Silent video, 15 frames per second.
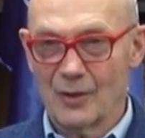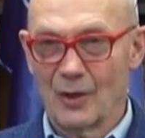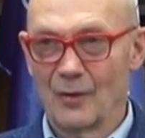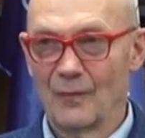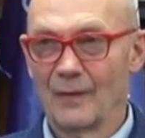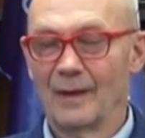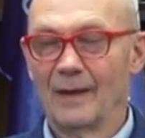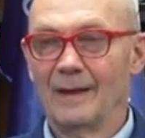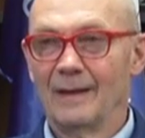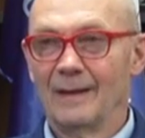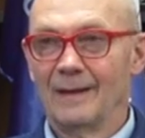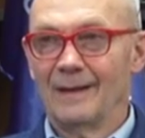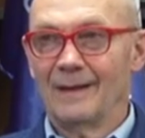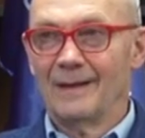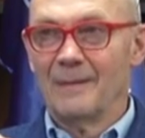of
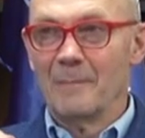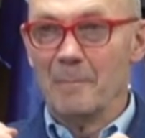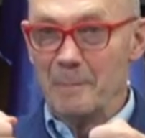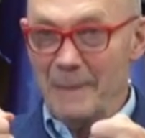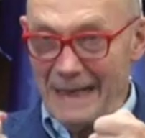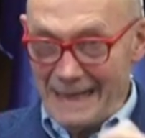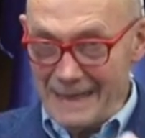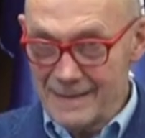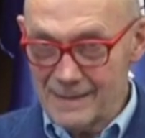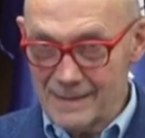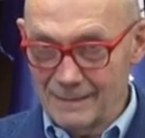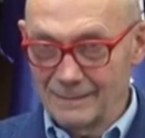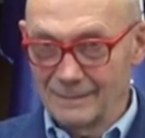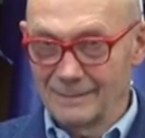means.